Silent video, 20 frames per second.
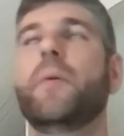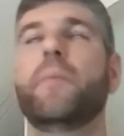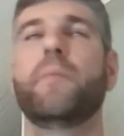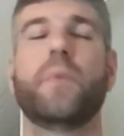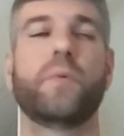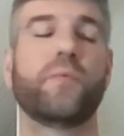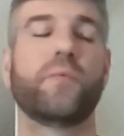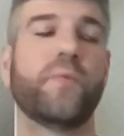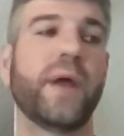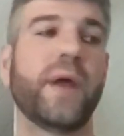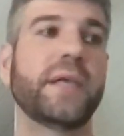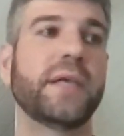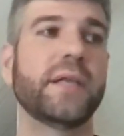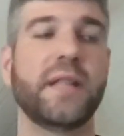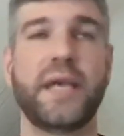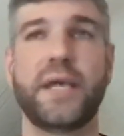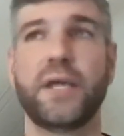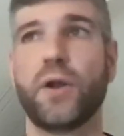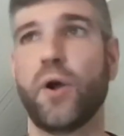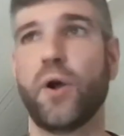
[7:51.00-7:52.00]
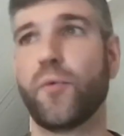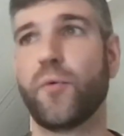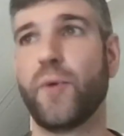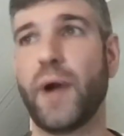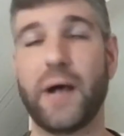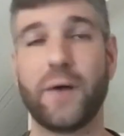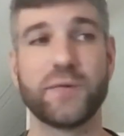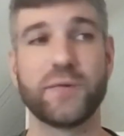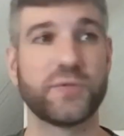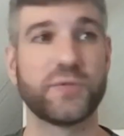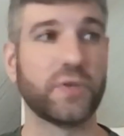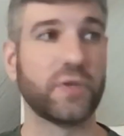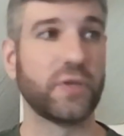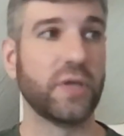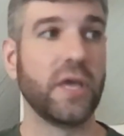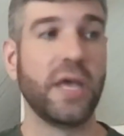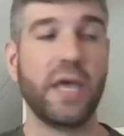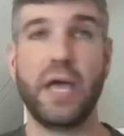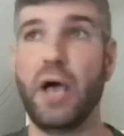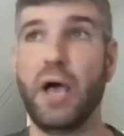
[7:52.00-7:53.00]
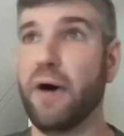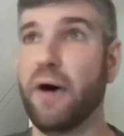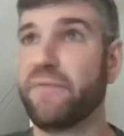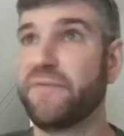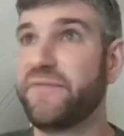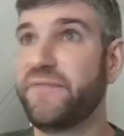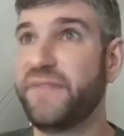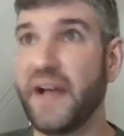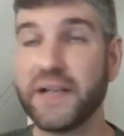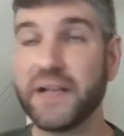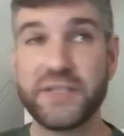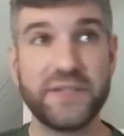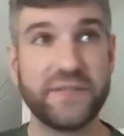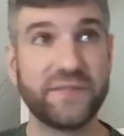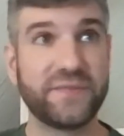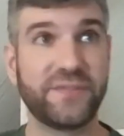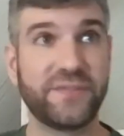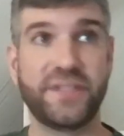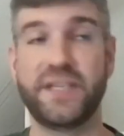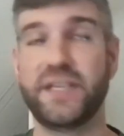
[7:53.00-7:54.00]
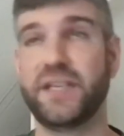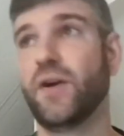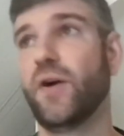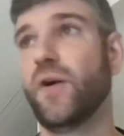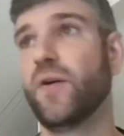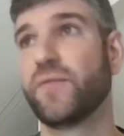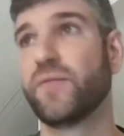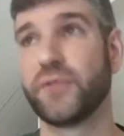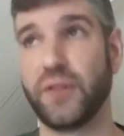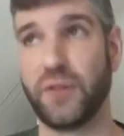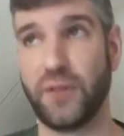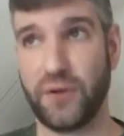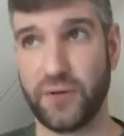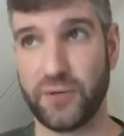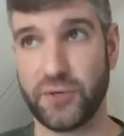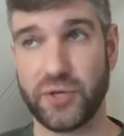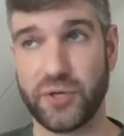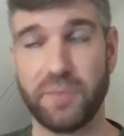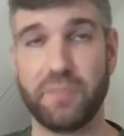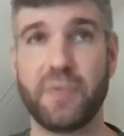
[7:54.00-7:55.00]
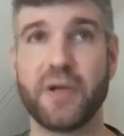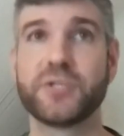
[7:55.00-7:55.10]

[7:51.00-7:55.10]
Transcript: regulate arousal effectively over the long term,